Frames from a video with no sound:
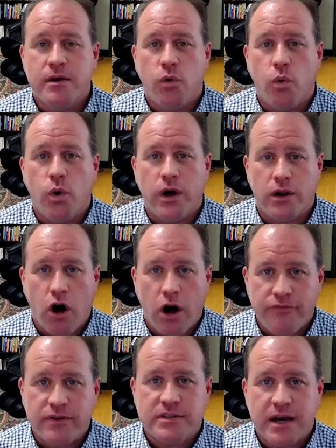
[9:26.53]
What
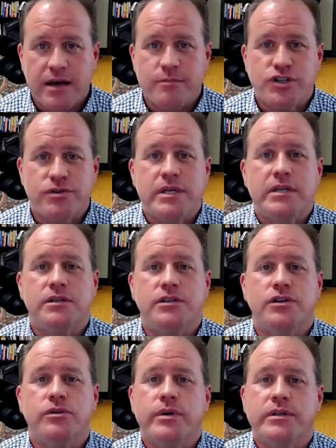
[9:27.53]
oftentimes you need to
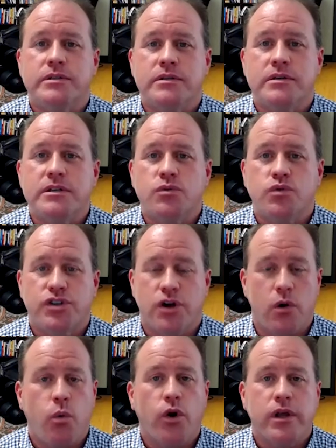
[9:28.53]
do is
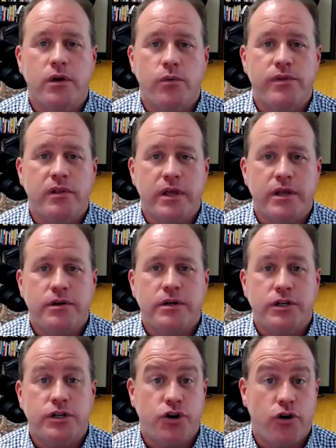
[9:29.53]
start working with a lender to
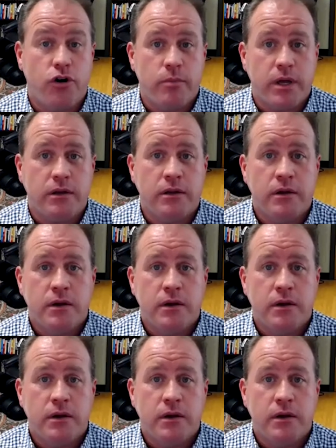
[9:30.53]
determine